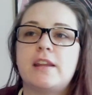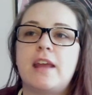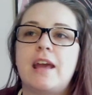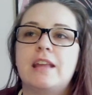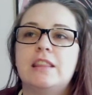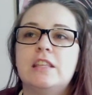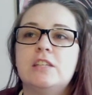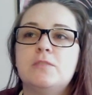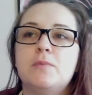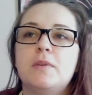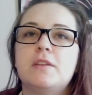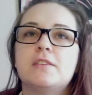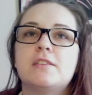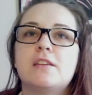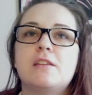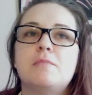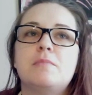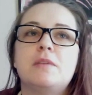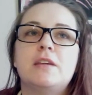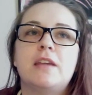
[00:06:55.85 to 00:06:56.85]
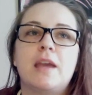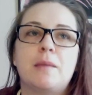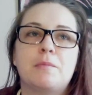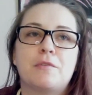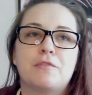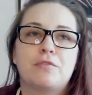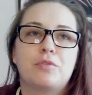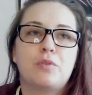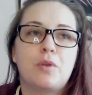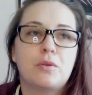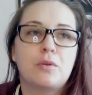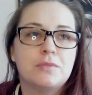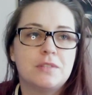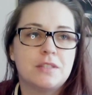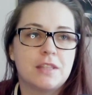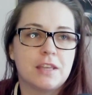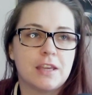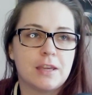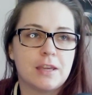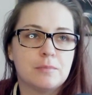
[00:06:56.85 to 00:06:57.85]
And this one is going to be Game of Thrones
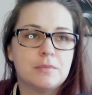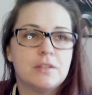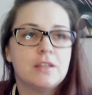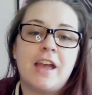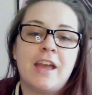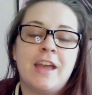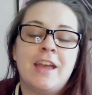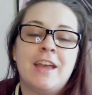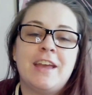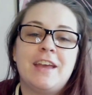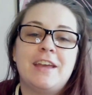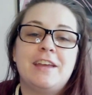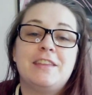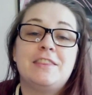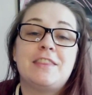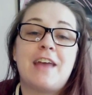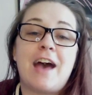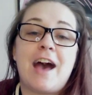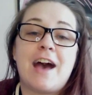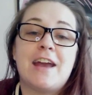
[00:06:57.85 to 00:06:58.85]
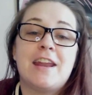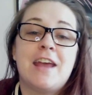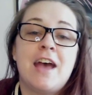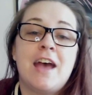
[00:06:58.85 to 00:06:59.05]
themed in that